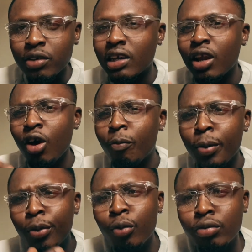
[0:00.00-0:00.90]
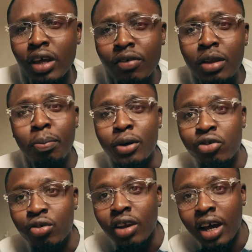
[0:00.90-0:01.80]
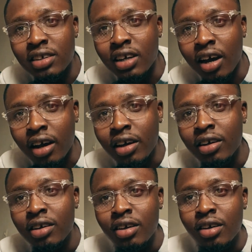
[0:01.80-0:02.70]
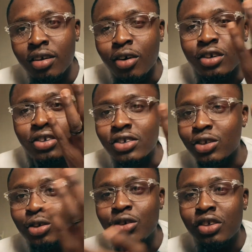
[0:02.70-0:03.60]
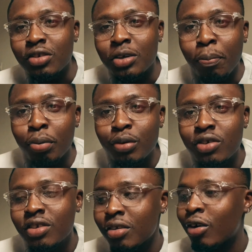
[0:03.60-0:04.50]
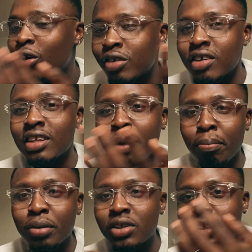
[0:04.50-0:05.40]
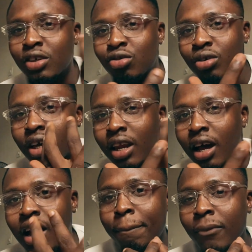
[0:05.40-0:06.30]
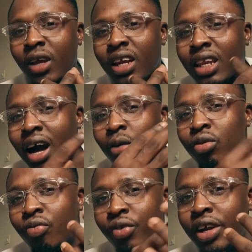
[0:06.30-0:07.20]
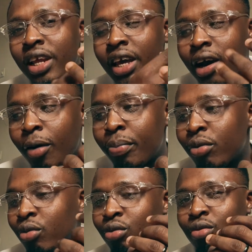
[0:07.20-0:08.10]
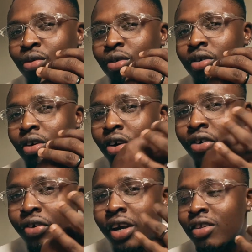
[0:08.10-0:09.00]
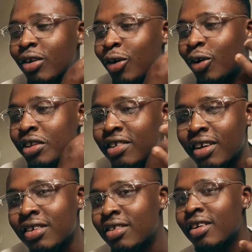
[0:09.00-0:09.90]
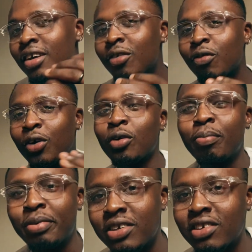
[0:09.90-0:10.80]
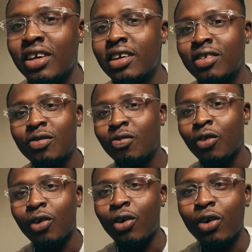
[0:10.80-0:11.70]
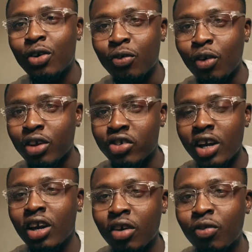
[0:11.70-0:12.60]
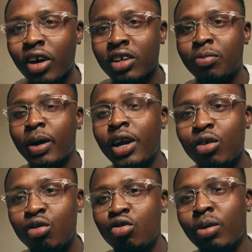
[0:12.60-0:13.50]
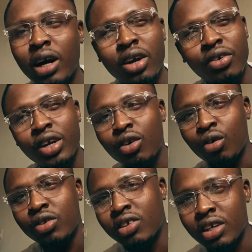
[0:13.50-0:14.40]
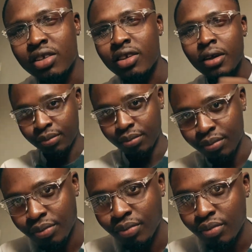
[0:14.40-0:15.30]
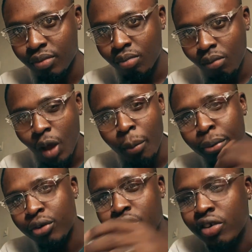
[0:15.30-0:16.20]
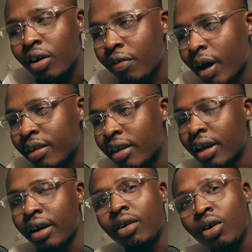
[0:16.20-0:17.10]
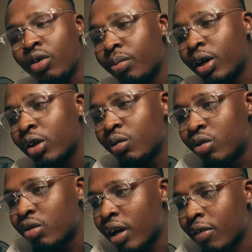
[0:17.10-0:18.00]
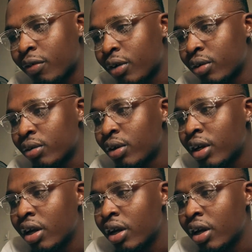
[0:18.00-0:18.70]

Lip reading: And a lot of people would definitely patronize her because she puts content and business together. That would really help you create content for your business. For if you're an aspiring YouTuber, create content, put yourself out there, because nobody will do that for you.